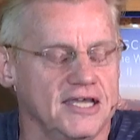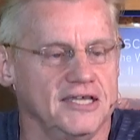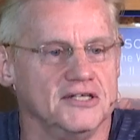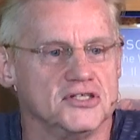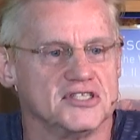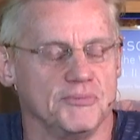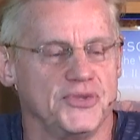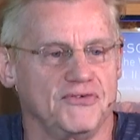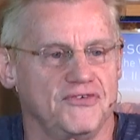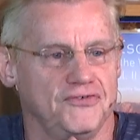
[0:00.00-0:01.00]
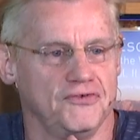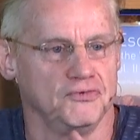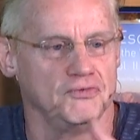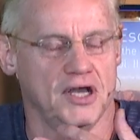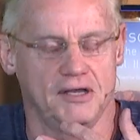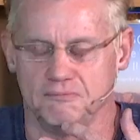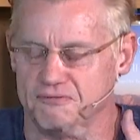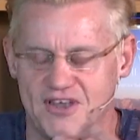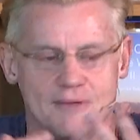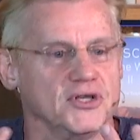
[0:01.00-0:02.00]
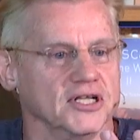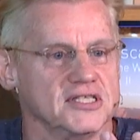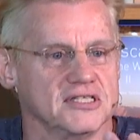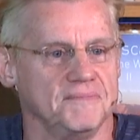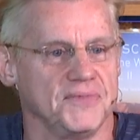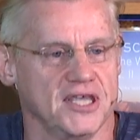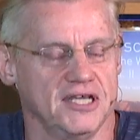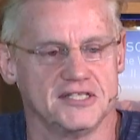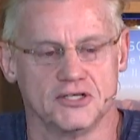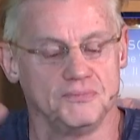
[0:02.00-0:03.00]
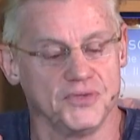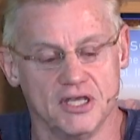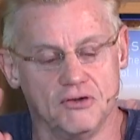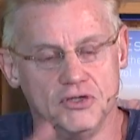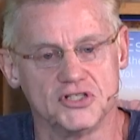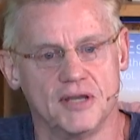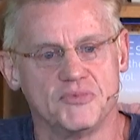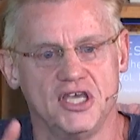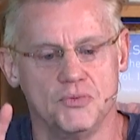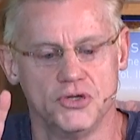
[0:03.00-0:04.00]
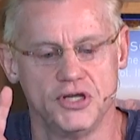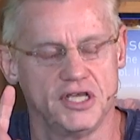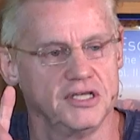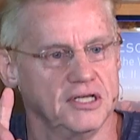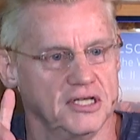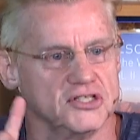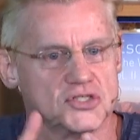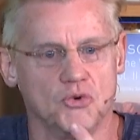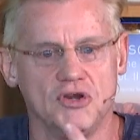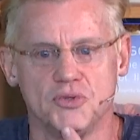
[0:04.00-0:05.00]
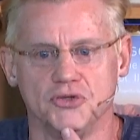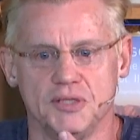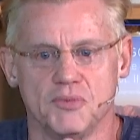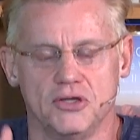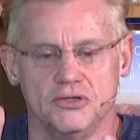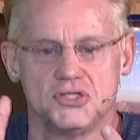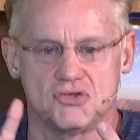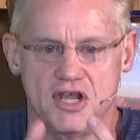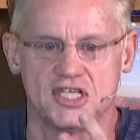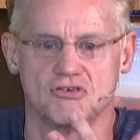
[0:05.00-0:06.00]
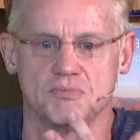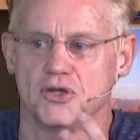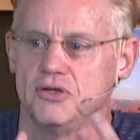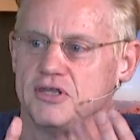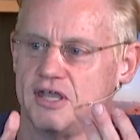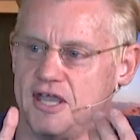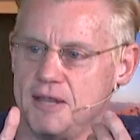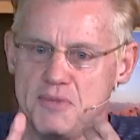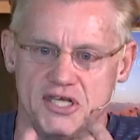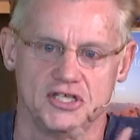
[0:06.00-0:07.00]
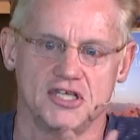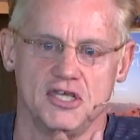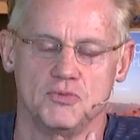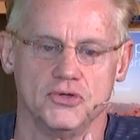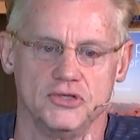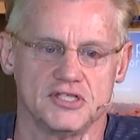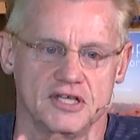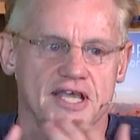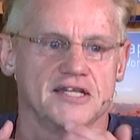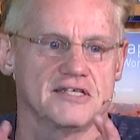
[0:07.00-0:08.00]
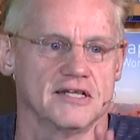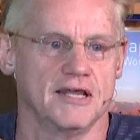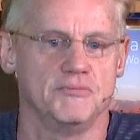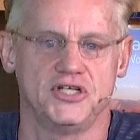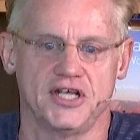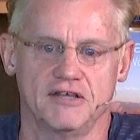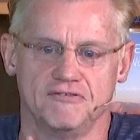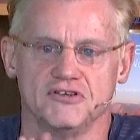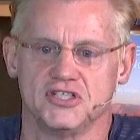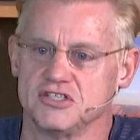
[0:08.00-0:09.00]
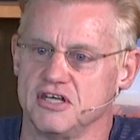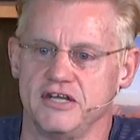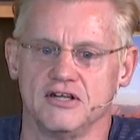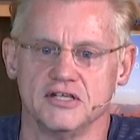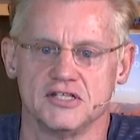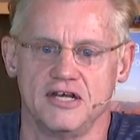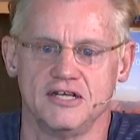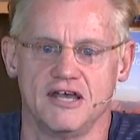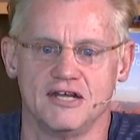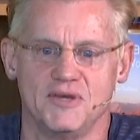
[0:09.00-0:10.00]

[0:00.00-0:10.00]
into something um, fabulous. And so, real-time keywording, story building mode, transcript mode, and magic keywords. And that's Lumberjack for just $9.99 a